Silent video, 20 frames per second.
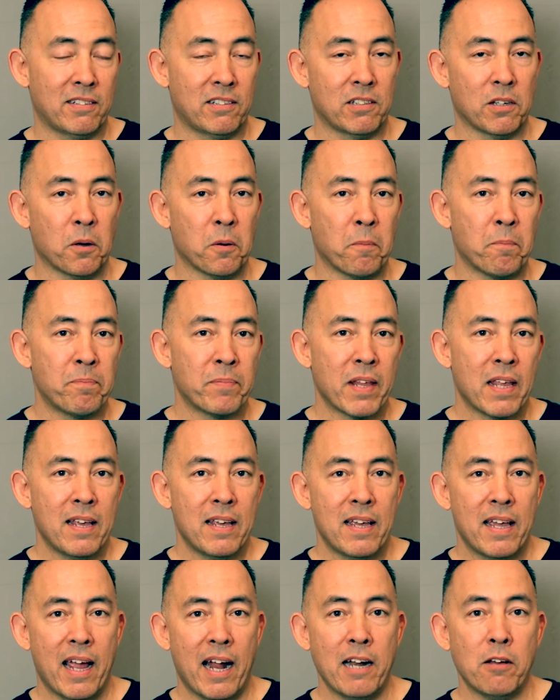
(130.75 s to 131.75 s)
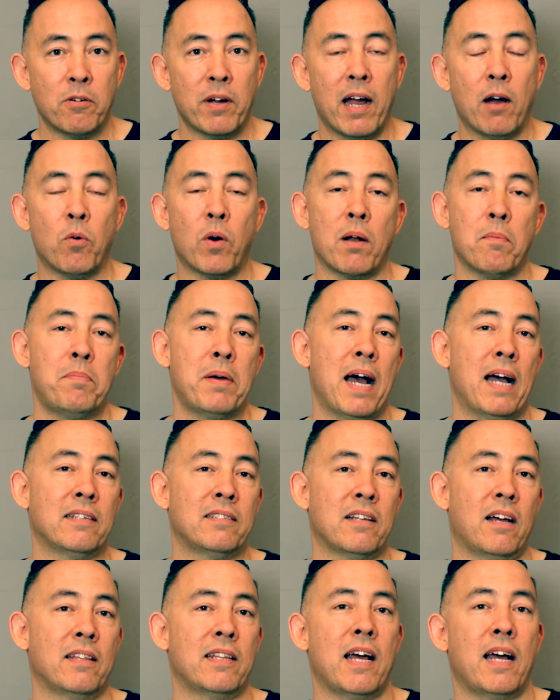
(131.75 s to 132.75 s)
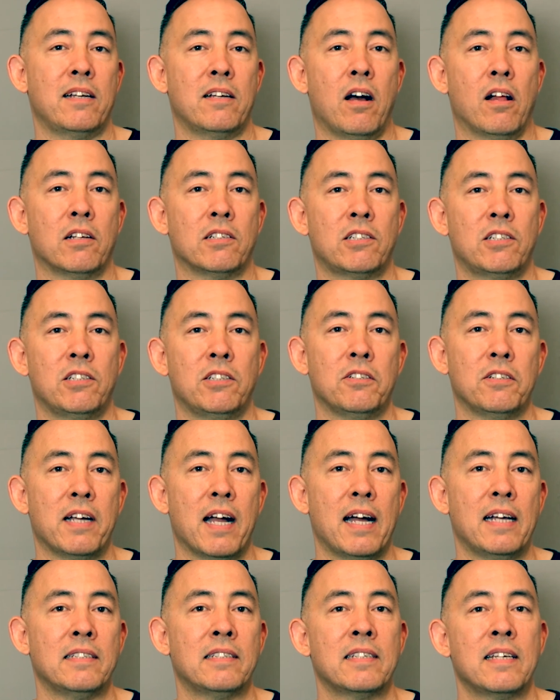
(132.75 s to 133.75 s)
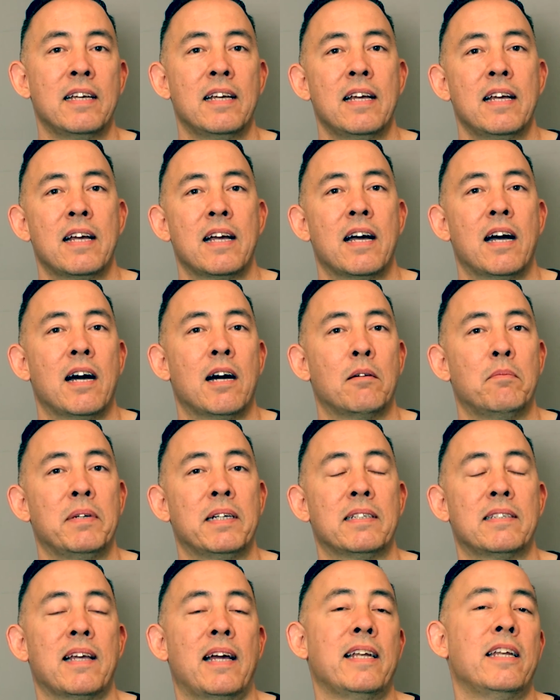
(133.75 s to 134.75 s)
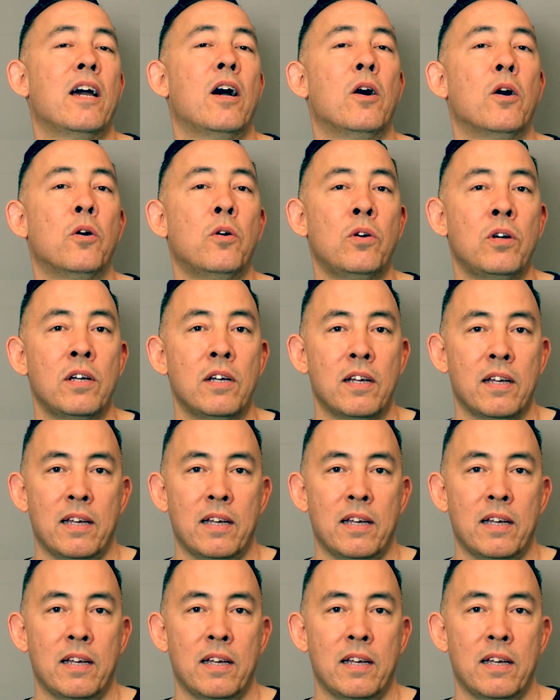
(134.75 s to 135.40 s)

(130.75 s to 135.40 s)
So anyway, I want to pass on that knowledge to you guys uh, because I know,